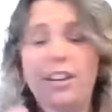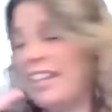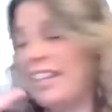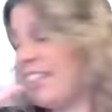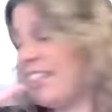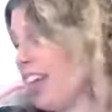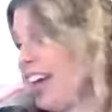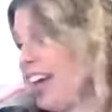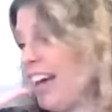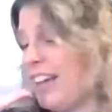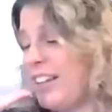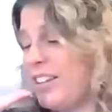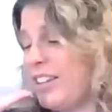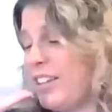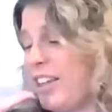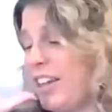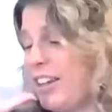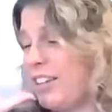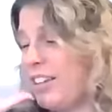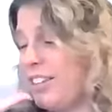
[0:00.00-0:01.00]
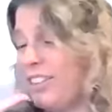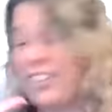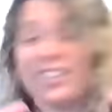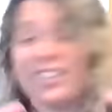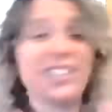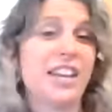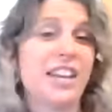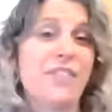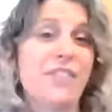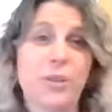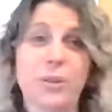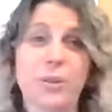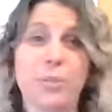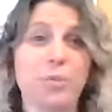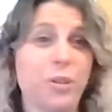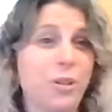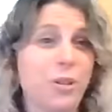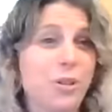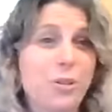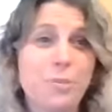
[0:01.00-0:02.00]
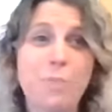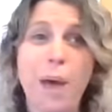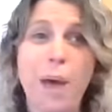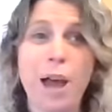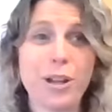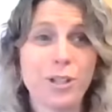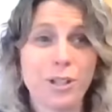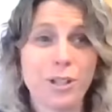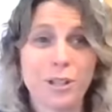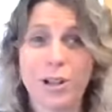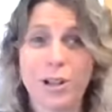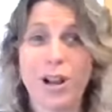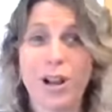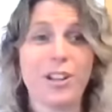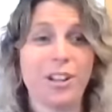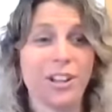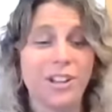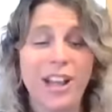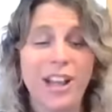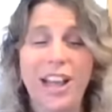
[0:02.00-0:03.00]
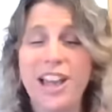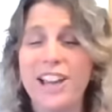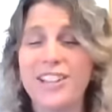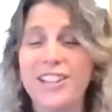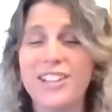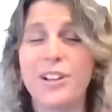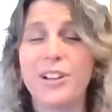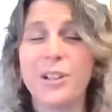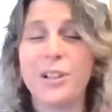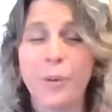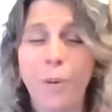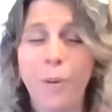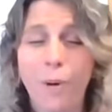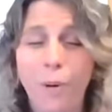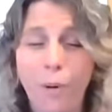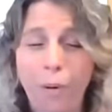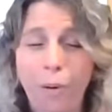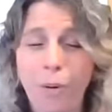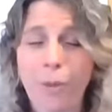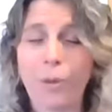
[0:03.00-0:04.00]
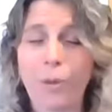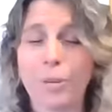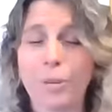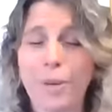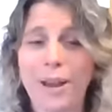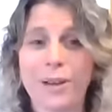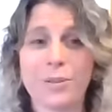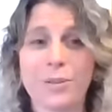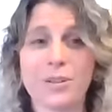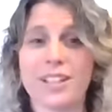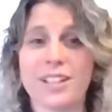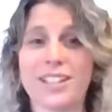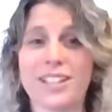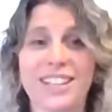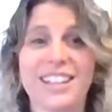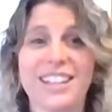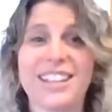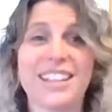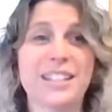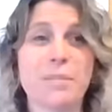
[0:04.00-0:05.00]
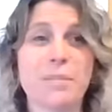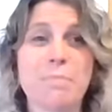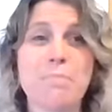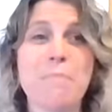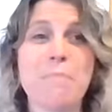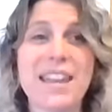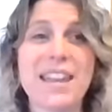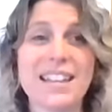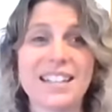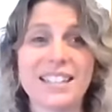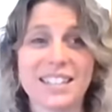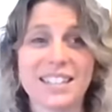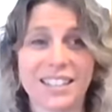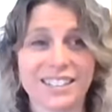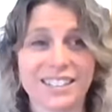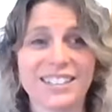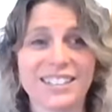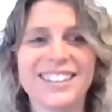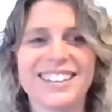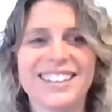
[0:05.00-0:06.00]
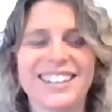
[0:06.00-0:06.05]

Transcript: is going to save you. So I'm going to just pass you to Karli and let her tell you all about it because I think it's amazing.